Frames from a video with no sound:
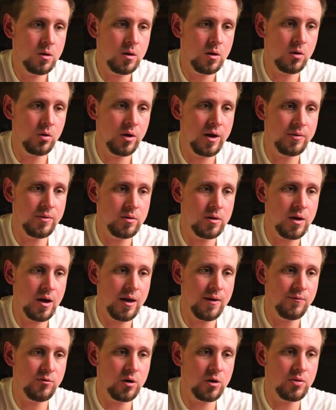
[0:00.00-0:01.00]
I'm glad. Yeah,
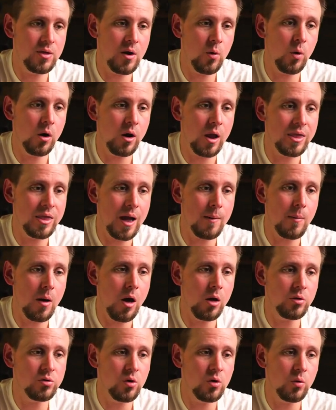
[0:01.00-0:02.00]
if you're getting that work, now I'm
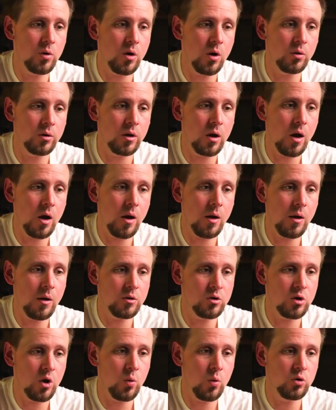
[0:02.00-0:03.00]
also going to
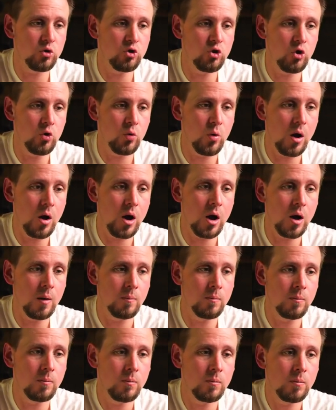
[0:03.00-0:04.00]
go into
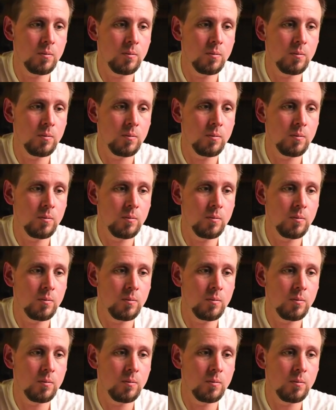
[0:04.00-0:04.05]
um,